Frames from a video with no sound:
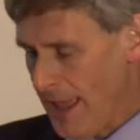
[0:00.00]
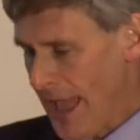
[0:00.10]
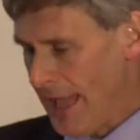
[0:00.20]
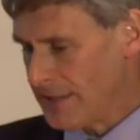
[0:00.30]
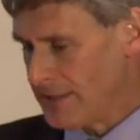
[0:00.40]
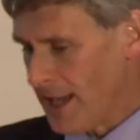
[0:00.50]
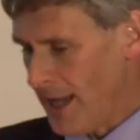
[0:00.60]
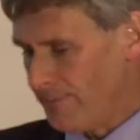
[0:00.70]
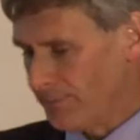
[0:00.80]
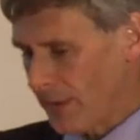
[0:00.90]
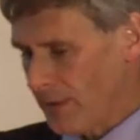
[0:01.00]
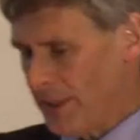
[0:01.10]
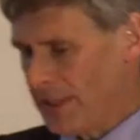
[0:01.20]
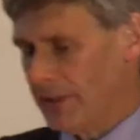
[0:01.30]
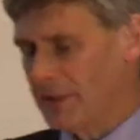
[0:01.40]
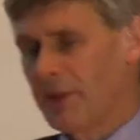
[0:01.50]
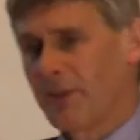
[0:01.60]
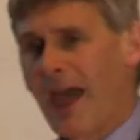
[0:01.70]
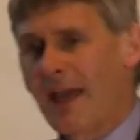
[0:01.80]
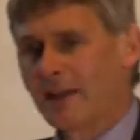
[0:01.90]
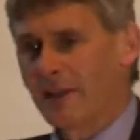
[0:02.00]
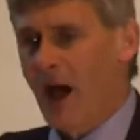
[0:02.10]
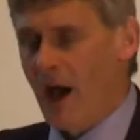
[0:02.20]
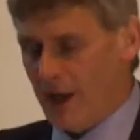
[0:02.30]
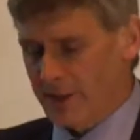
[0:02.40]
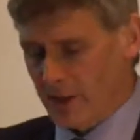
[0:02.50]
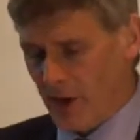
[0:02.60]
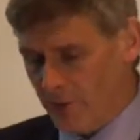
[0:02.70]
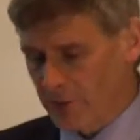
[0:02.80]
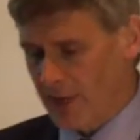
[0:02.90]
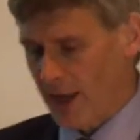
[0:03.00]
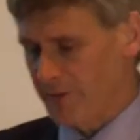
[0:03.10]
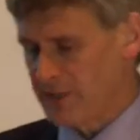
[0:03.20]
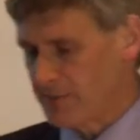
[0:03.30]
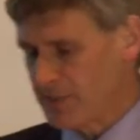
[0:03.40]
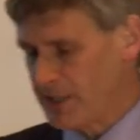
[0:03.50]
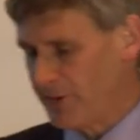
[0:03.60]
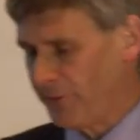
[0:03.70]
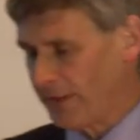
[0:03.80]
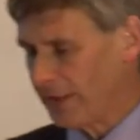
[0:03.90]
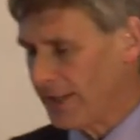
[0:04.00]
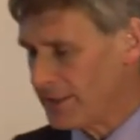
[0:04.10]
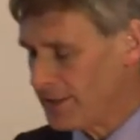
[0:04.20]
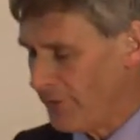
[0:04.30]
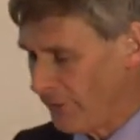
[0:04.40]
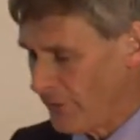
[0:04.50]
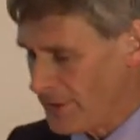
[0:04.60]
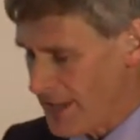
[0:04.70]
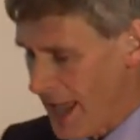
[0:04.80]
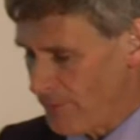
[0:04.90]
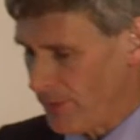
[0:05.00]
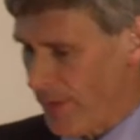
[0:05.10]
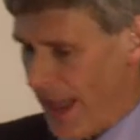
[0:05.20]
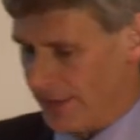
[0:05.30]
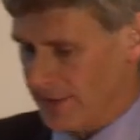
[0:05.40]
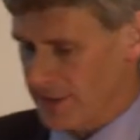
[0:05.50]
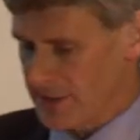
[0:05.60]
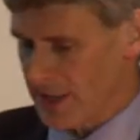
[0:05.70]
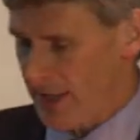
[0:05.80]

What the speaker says: And we can look at then at the hard coral cover specifically at different depth bands.